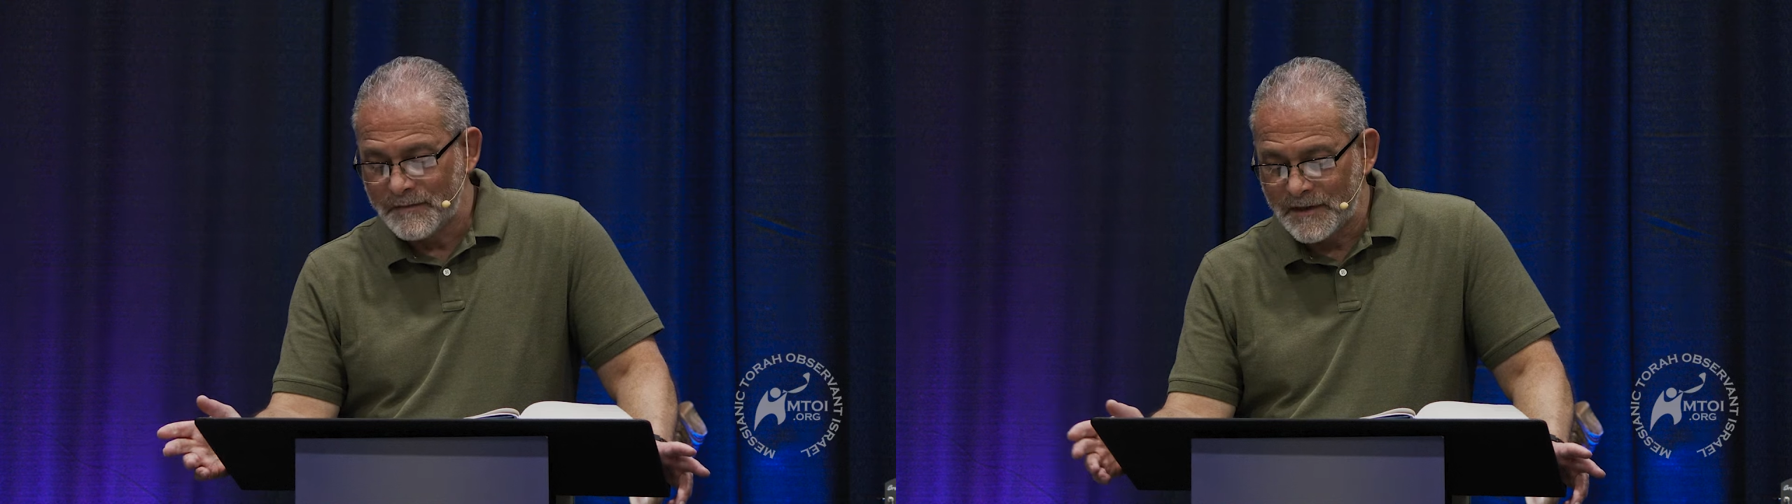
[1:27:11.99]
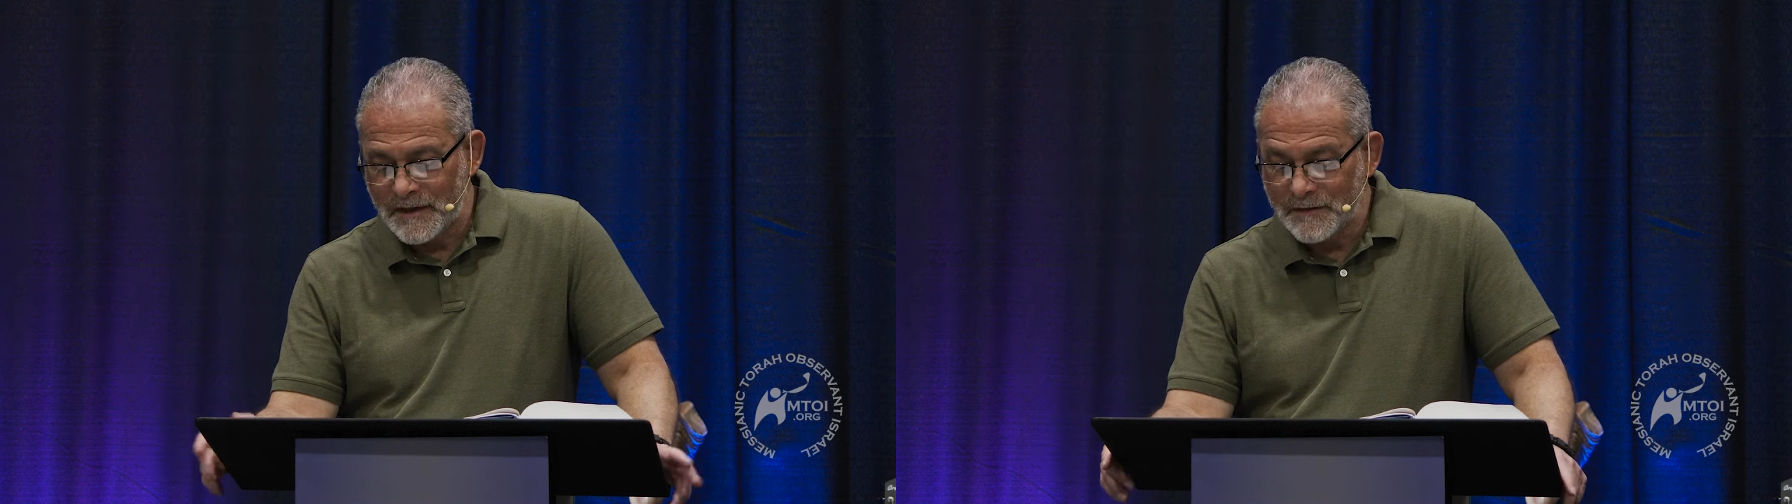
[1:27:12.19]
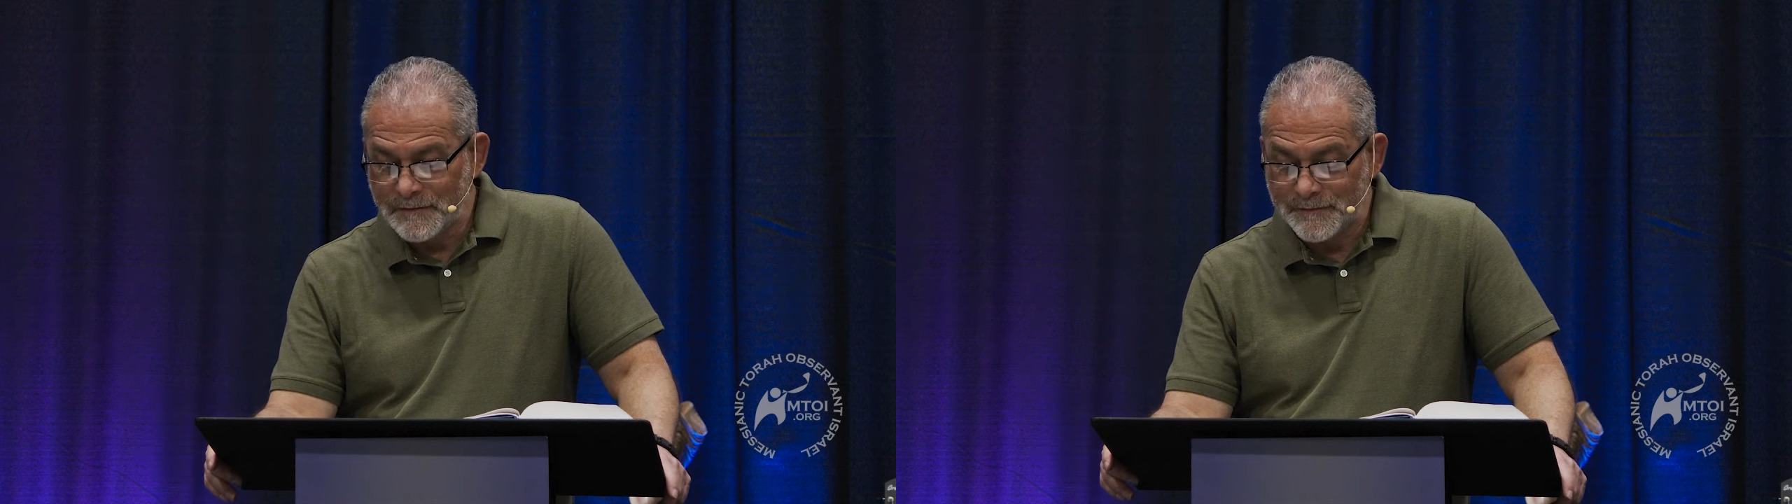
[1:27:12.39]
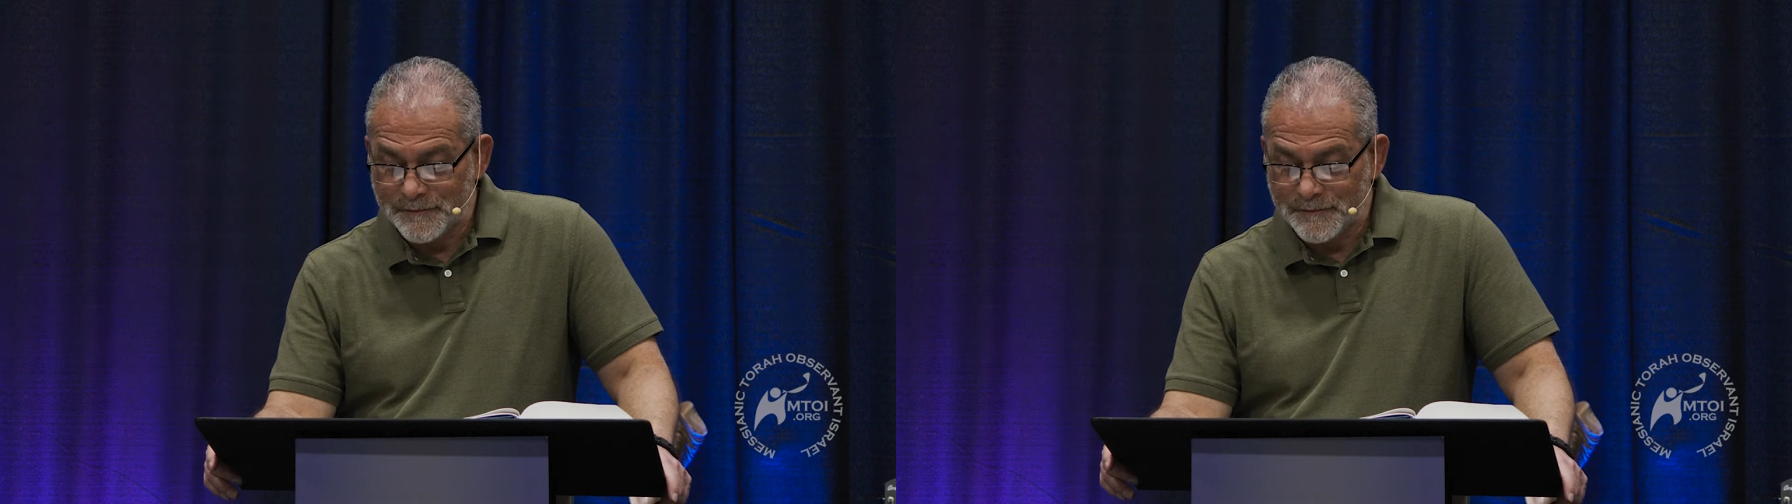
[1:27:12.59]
You know?